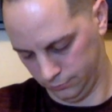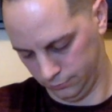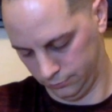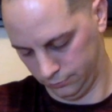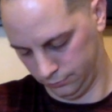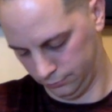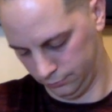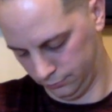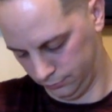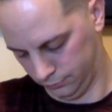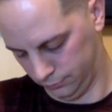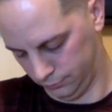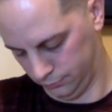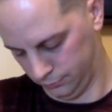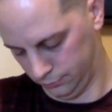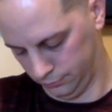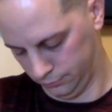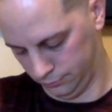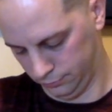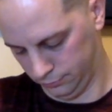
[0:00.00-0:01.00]

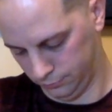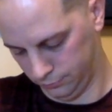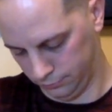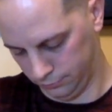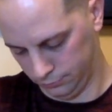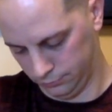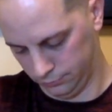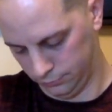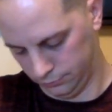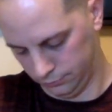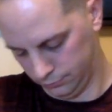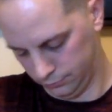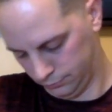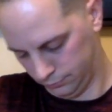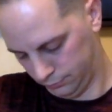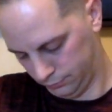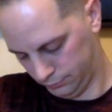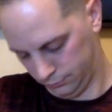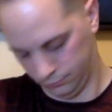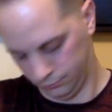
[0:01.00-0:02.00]

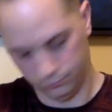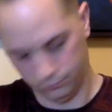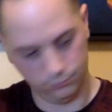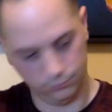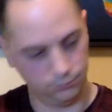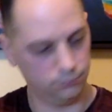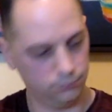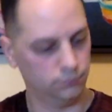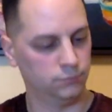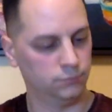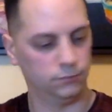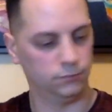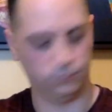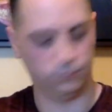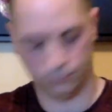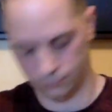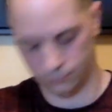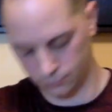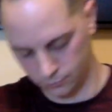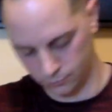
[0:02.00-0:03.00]

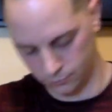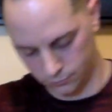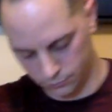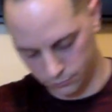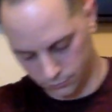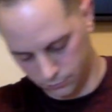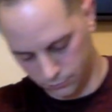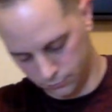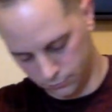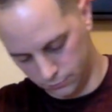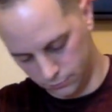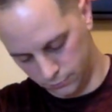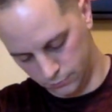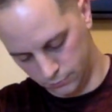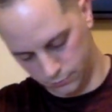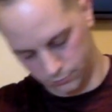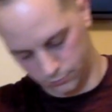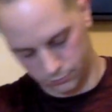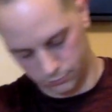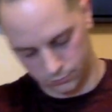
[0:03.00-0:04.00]

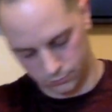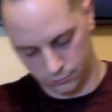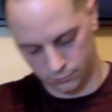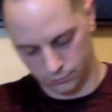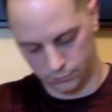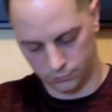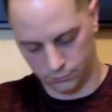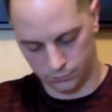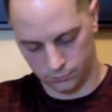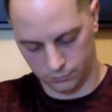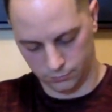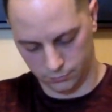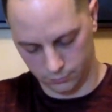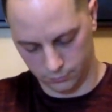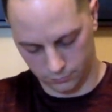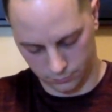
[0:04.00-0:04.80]
(silence)